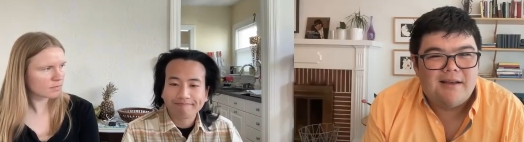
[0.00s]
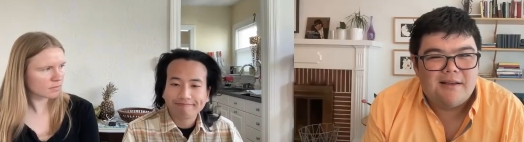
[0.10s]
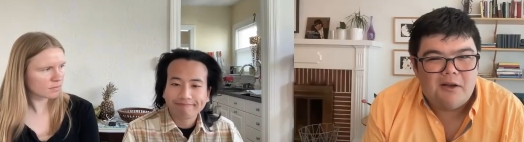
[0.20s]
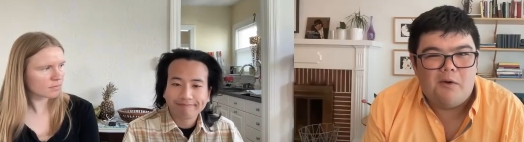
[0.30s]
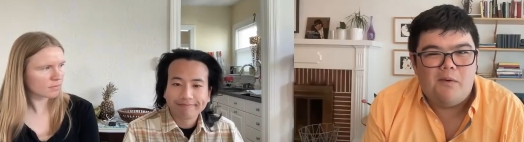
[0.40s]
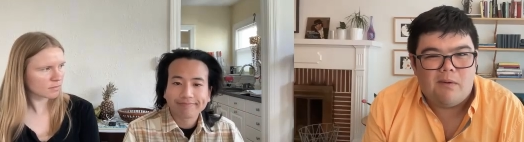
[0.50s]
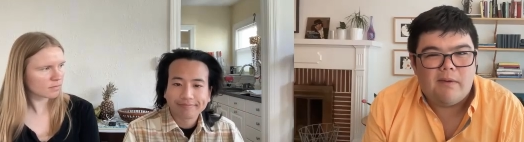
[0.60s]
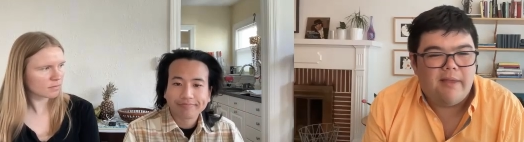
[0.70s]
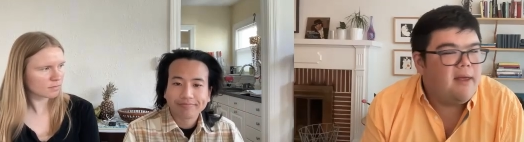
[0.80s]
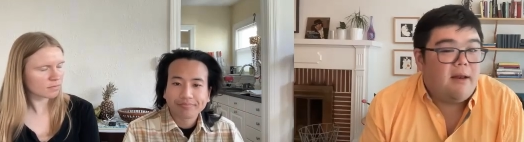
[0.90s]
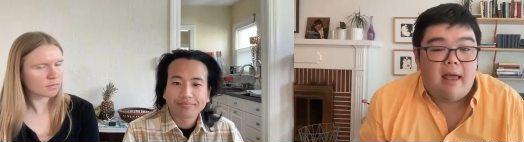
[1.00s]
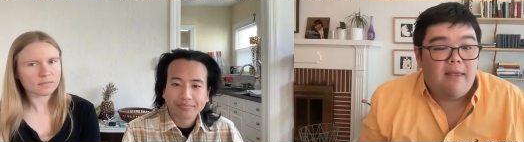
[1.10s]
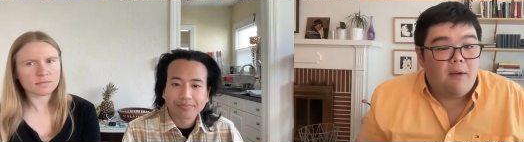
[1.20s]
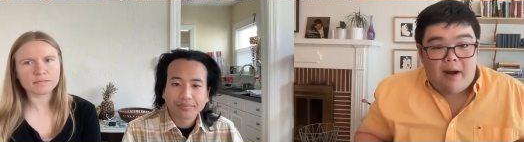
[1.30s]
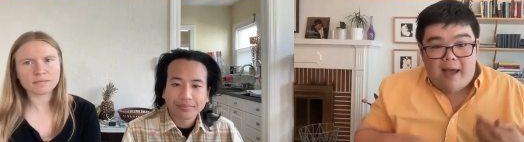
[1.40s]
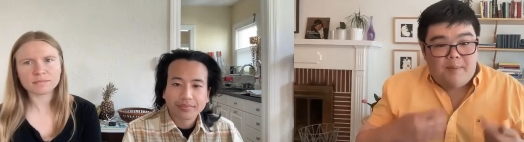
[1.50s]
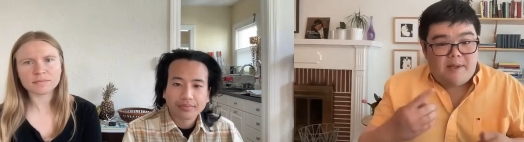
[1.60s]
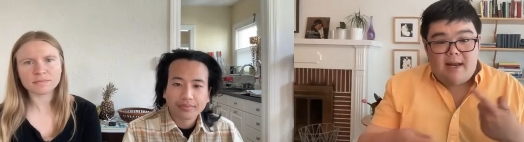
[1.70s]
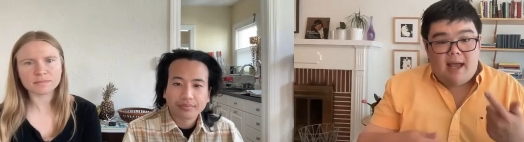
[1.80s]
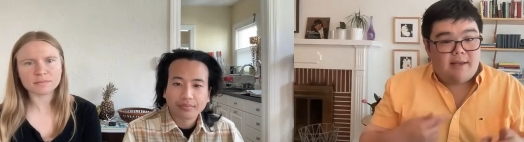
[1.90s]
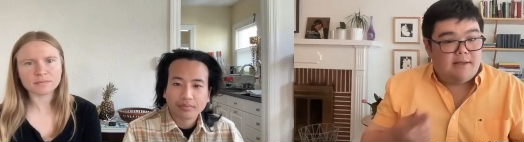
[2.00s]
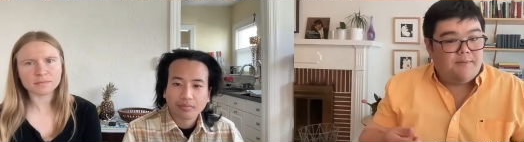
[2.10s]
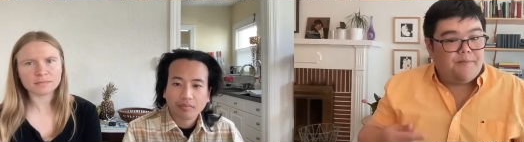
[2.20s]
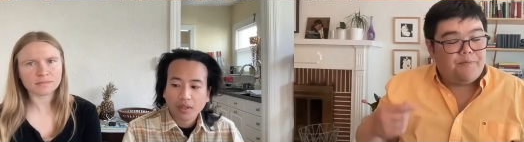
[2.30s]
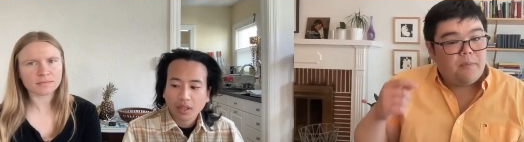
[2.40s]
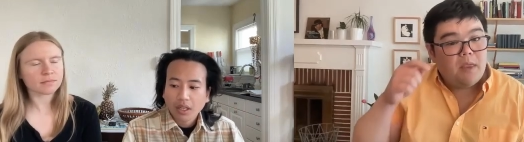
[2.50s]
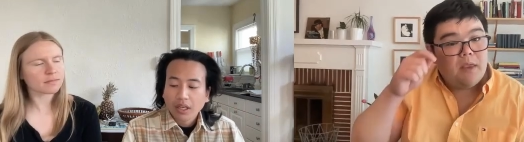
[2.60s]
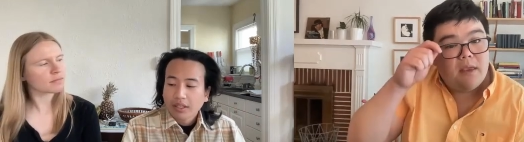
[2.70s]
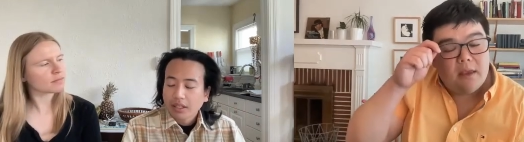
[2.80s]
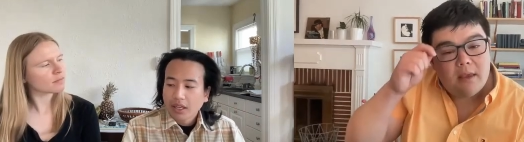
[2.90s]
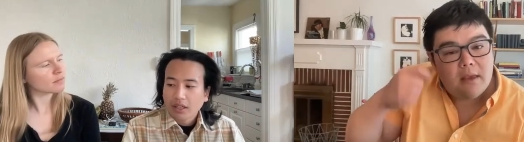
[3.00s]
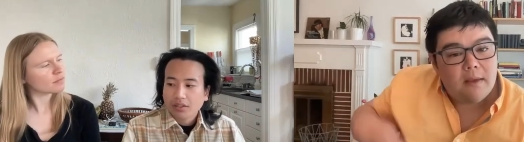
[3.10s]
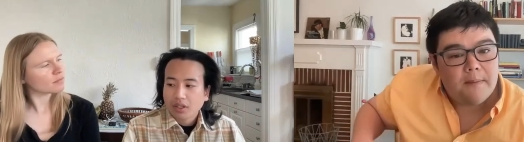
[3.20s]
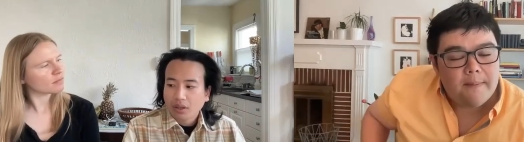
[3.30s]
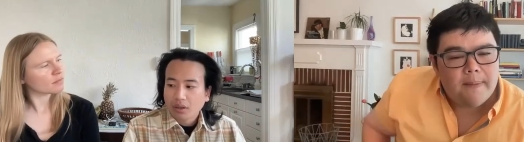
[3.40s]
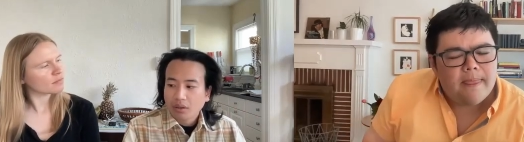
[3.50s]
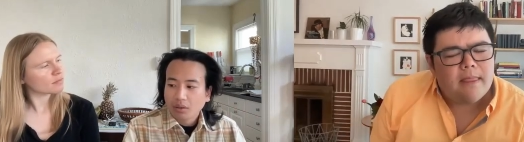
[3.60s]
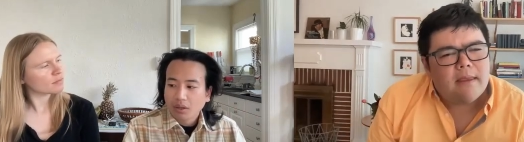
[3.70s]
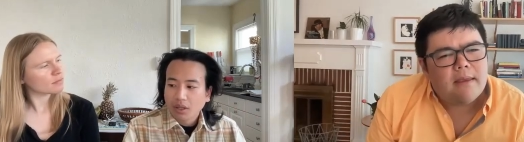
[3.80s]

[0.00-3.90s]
Speaker 1: Cool. And then what happens next?
Speaker 2: Yeah. So